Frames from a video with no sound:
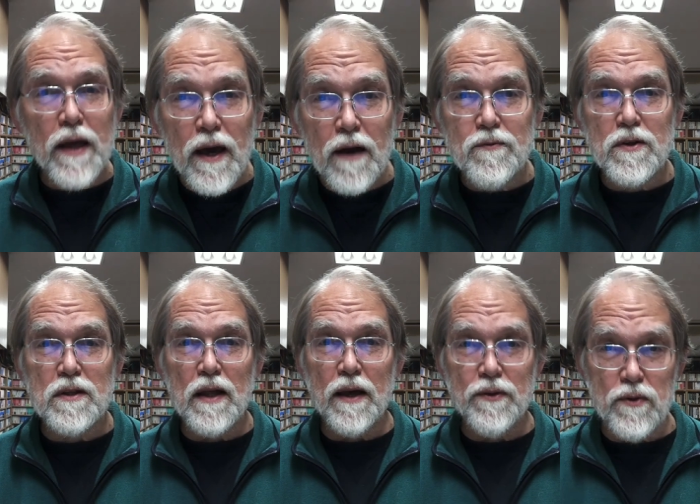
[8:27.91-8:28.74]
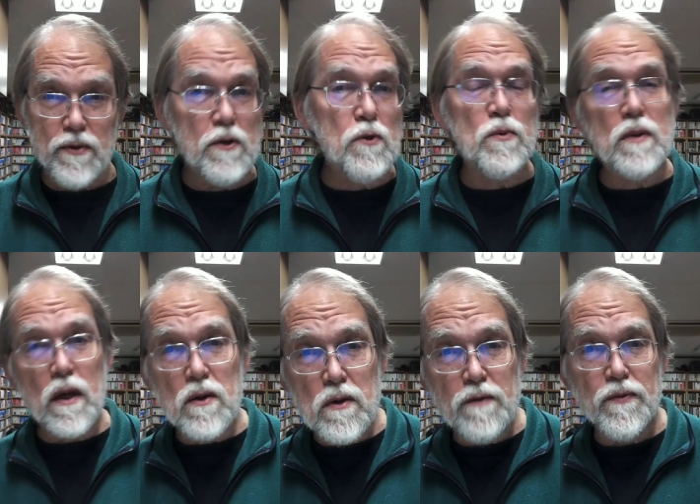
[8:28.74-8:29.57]
have classes. This was
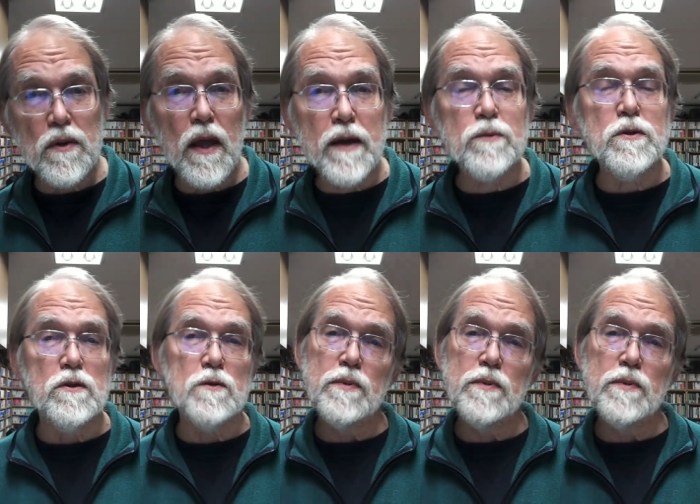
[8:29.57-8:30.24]
not only for languages,